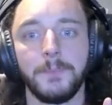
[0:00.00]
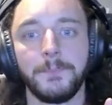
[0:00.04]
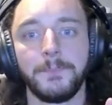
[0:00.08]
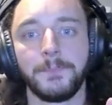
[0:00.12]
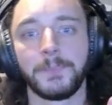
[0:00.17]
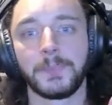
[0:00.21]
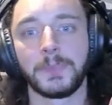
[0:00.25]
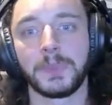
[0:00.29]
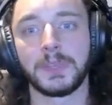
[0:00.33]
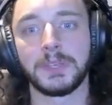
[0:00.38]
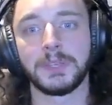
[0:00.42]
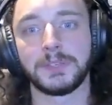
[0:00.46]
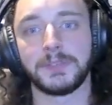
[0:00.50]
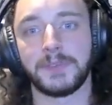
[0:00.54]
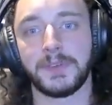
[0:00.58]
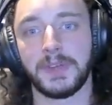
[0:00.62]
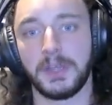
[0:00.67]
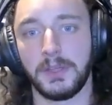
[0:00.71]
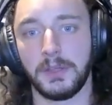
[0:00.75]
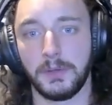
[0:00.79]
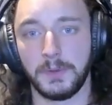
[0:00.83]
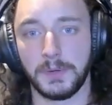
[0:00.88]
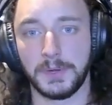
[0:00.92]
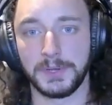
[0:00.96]
Because if I
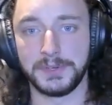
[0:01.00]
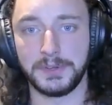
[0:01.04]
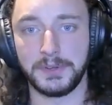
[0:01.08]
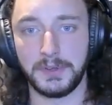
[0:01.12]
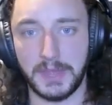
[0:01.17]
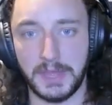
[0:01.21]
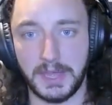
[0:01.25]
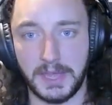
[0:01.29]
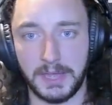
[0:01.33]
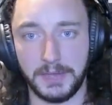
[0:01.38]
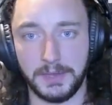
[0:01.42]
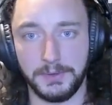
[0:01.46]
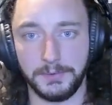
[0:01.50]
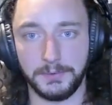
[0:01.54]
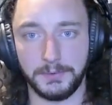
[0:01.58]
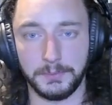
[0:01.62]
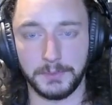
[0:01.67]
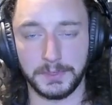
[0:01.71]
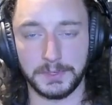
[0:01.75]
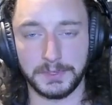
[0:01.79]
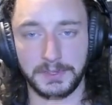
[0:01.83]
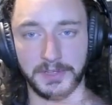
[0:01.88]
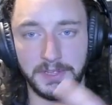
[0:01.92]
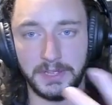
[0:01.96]
go under that,
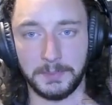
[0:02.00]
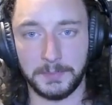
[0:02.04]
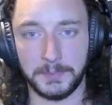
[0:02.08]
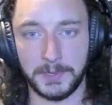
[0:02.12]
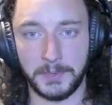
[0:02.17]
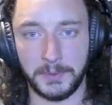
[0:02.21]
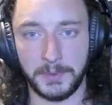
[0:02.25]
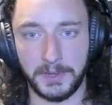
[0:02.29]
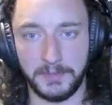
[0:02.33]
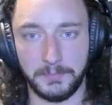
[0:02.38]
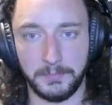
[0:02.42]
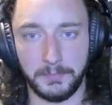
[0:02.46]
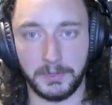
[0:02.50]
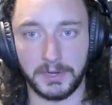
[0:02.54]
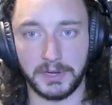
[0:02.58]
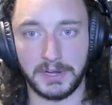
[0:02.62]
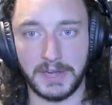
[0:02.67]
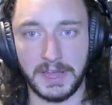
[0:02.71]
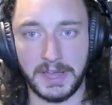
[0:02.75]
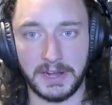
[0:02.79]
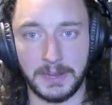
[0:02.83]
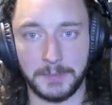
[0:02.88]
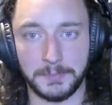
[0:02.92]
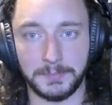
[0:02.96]
once again, my wife pointed
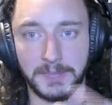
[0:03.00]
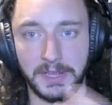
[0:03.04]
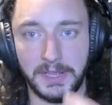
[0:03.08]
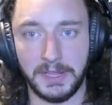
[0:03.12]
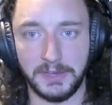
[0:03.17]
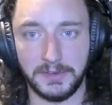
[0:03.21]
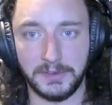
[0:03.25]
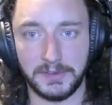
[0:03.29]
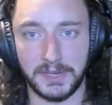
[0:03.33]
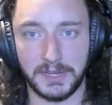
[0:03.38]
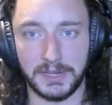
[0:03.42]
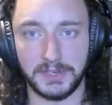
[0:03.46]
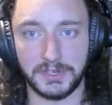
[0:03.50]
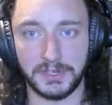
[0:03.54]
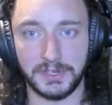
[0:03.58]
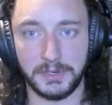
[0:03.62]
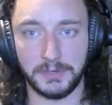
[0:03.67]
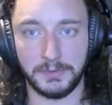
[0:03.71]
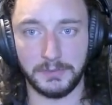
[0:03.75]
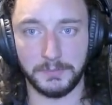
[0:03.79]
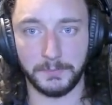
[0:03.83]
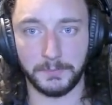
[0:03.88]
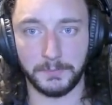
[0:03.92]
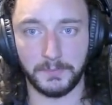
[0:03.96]
out, I'm taking
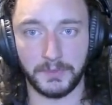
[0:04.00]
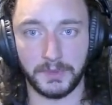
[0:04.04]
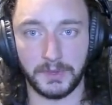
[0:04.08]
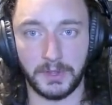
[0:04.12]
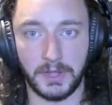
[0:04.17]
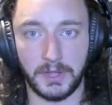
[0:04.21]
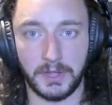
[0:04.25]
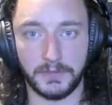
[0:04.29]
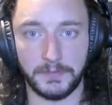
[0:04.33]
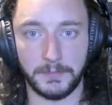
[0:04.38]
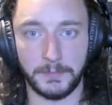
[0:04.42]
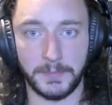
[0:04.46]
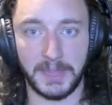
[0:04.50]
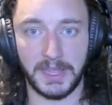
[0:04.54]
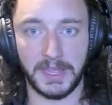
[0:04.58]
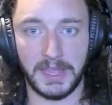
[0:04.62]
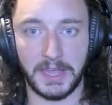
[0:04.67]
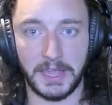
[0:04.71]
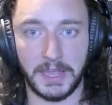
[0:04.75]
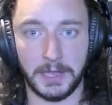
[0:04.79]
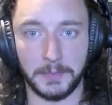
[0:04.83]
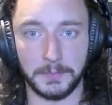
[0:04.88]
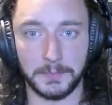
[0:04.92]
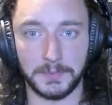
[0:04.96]
tension off of my
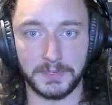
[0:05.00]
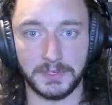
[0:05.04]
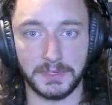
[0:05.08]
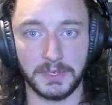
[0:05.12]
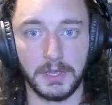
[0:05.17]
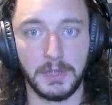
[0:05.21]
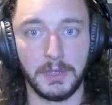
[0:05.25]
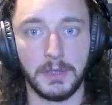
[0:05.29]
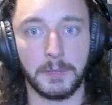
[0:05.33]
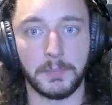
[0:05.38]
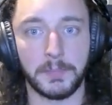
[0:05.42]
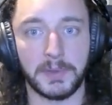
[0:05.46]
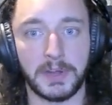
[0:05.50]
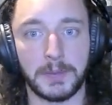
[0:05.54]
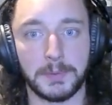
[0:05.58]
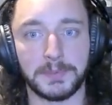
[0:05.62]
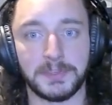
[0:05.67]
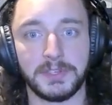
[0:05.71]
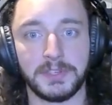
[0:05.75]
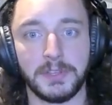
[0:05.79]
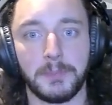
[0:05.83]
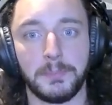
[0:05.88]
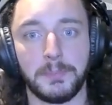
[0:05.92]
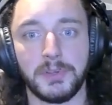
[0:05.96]
abs, but I'm
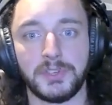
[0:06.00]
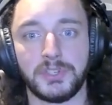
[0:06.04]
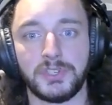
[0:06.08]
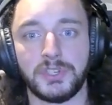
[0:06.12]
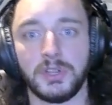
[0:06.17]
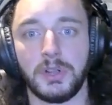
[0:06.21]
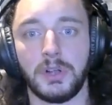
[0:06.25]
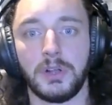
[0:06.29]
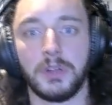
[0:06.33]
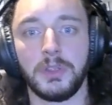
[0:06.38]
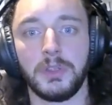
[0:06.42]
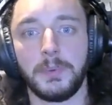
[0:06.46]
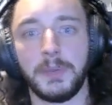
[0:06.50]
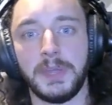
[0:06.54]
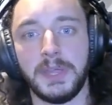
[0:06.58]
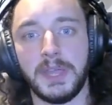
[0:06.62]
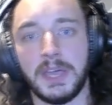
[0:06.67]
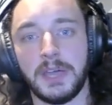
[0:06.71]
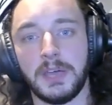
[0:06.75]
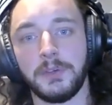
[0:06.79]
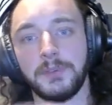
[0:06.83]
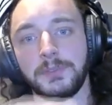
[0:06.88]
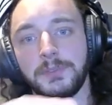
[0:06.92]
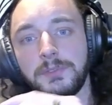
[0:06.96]
still pushing all the way
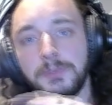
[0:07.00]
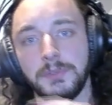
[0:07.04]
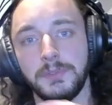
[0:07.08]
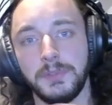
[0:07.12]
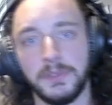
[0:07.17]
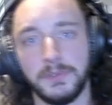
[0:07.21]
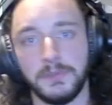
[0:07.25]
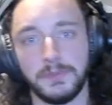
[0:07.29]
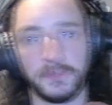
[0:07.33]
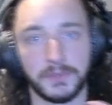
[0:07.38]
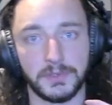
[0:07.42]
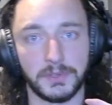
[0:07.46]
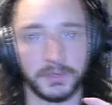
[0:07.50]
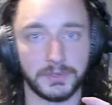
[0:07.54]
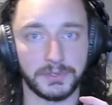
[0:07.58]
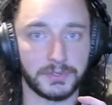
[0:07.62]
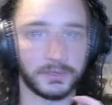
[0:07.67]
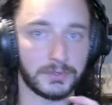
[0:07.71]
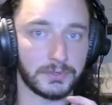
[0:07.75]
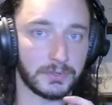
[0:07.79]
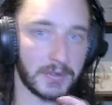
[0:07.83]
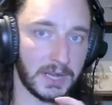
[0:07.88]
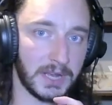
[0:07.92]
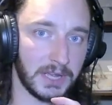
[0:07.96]
out to the full
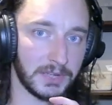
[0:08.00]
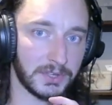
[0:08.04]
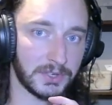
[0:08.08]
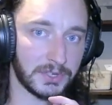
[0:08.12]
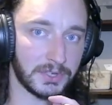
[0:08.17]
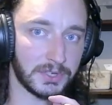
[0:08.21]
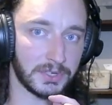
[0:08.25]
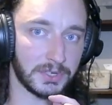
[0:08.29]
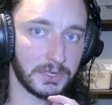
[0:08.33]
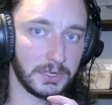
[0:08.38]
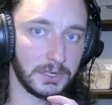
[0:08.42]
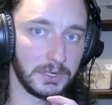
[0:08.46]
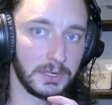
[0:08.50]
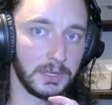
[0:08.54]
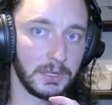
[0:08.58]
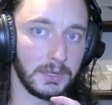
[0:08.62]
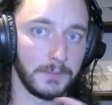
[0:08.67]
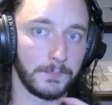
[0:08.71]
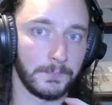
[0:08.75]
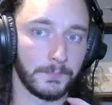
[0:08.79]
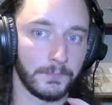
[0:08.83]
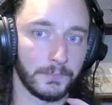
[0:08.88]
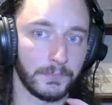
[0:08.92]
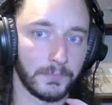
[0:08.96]
stretch
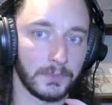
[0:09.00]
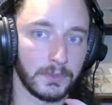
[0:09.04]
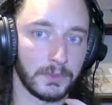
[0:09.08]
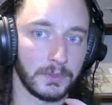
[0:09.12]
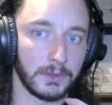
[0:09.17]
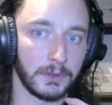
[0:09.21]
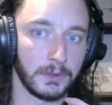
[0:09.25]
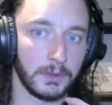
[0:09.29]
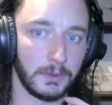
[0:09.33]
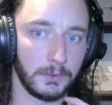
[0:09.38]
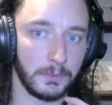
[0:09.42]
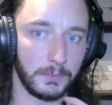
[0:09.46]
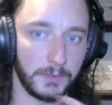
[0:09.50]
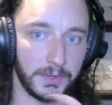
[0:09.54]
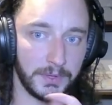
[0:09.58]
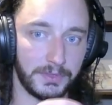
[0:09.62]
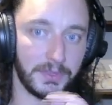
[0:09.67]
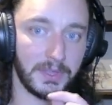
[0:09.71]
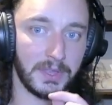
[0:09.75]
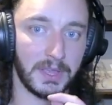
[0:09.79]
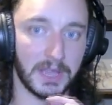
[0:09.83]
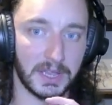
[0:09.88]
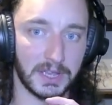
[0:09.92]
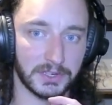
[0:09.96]
with
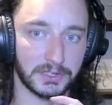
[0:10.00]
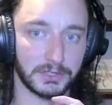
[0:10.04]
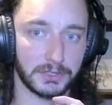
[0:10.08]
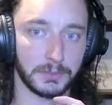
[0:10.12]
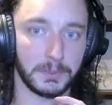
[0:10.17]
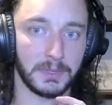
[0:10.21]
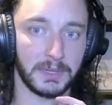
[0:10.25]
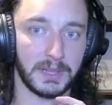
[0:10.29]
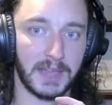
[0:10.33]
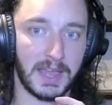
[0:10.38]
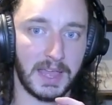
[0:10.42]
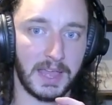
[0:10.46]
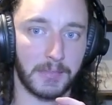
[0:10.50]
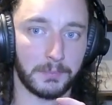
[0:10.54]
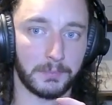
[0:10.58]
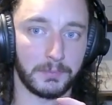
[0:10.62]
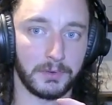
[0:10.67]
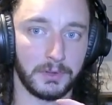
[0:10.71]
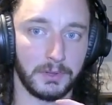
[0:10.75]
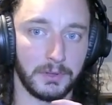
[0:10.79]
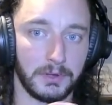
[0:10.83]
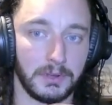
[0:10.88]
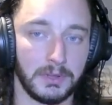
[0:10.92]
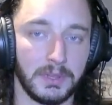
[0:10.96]
the actual ab
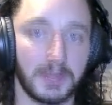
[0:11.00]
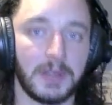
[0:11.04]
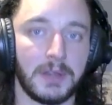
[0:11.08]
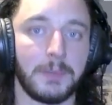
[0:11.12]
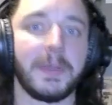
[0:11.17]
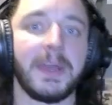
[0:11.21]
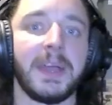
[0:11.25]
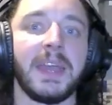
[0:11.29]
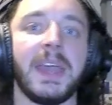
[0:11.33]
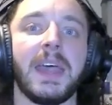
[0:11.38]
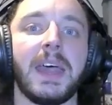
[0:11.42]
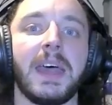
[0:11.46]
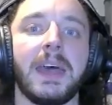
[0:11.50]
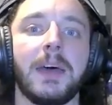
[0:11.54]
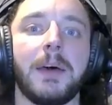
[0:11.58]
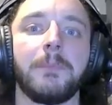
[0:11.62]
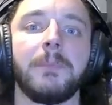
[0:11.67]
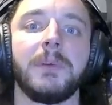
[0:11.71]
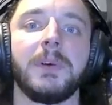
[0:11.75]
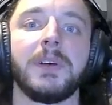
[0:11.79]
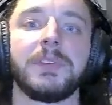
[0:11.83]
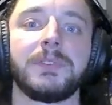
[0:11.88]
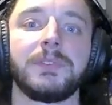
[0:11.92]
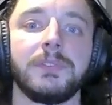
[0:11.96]
roller, letting my ab
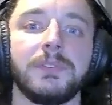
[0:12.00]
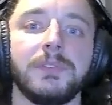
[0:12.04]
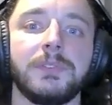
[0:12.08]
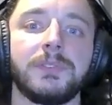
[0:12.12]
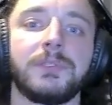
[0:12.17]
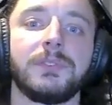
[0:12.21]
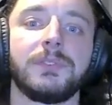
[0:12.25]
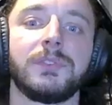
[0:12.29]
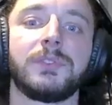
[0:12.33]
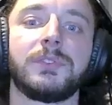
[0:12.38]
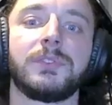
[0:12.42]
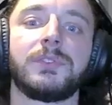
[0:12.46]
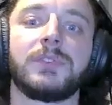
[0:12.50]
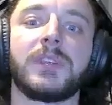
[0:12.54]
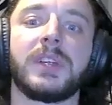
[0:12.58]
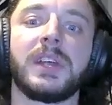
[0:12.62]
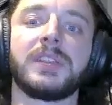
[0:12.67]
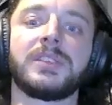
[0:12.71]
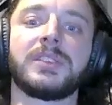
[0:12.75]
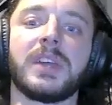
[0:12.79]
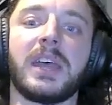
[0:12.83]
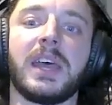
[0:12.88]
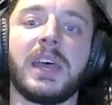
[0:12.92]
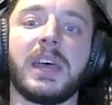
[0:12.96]
muscles
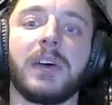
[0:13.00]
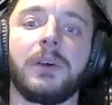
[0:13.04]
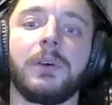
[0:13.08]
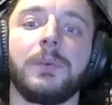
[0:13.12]
stretch out,